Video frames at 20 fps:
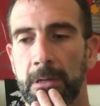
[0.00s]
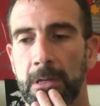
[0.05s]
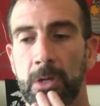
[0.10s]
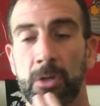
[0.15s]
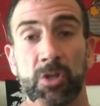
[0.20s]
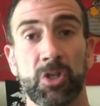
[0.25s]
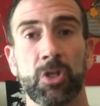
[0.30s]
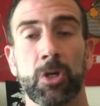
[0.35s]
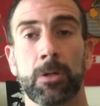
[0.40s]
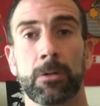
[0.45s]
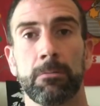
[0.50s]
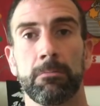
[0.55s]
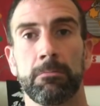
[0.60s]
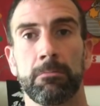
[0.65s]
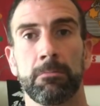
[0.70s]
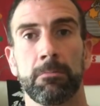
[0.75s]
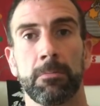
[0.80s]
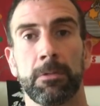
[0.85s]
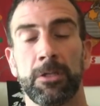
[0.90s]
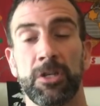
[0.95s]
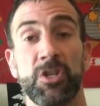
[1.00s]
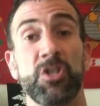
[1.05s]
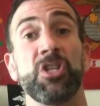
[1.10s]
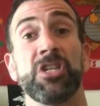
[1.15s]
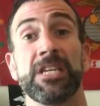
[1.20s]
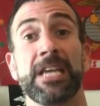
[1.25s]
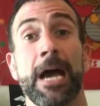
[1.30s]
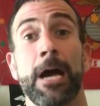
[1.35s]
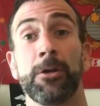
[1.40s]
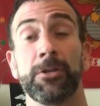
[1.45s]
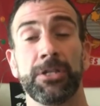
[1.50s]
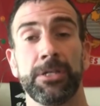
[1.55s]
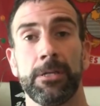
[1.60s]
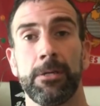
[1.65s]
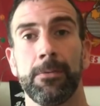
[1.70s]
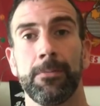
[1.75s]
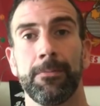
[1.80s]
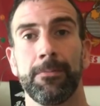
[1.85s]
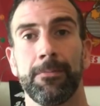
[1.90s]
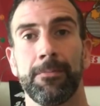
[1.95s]
you can start leaching
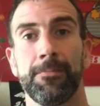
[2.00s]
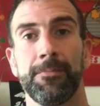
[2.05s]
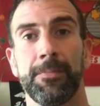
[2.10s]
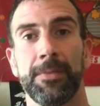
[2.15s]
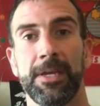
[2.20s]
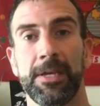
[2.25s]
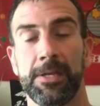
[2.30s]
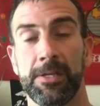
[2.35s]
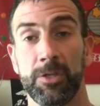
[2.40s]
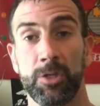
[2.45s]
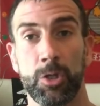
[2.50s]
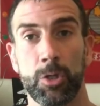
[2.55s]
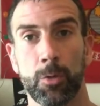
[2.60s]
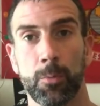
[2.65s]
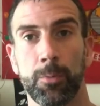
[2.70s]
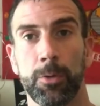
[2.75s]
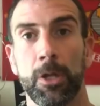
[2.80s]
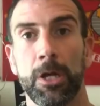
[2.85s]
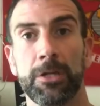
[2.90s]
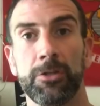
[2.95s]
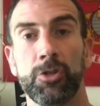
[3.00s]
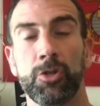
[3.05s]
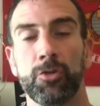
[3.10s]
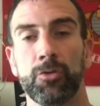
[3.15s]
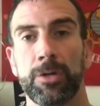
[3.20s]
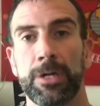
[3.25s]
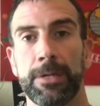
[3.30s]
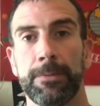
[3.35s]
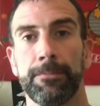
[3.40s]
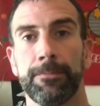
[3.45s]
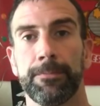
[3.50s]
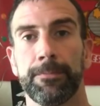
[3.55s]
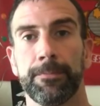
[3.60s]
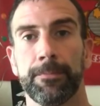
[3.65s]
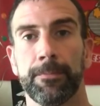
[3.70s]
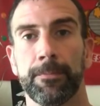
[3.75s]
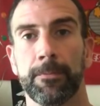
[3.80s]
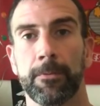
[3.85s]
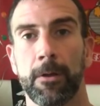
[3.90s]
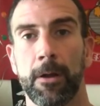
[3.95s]
calcium into your bloodstream,
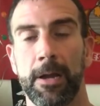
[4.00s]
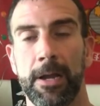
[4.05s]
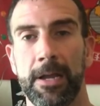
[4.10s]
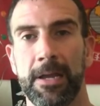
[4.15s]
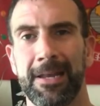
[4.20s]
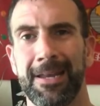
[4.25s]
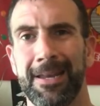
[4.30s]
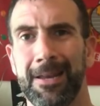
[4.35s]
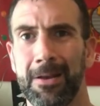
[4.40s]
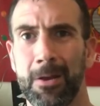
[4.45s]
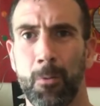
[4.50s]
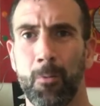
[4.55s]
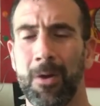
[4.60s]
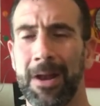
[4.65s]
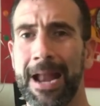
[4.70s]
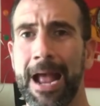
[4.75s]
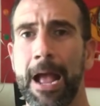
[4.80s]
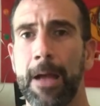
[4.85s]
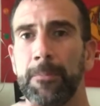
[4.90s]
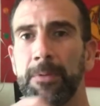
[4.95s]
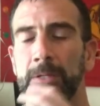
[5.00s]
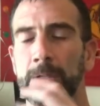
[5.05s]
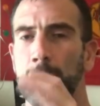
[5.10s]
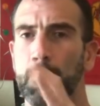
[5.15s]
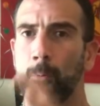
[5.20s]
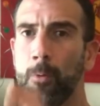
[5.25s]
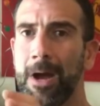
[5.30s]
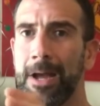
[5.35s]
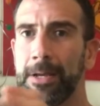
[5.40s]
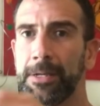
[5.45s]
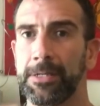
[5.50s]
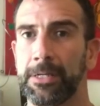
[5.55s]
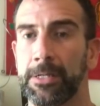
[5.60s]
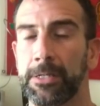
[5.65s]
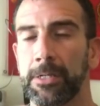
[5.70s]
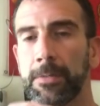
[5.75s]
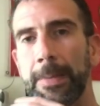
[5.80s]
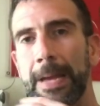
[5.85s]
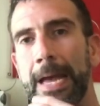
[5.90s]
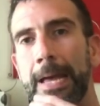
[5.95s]
right? Now, what happens? Why is
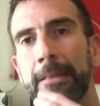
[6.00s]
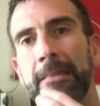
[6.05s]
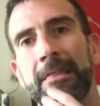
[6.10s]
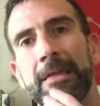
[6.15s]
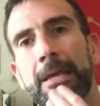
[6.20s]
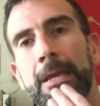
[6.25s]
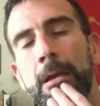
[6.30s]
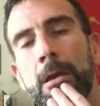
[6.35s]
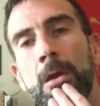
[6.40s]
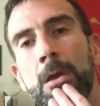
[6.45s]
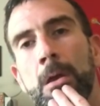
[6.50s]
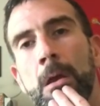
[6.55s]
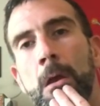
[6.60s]
this a bad thing?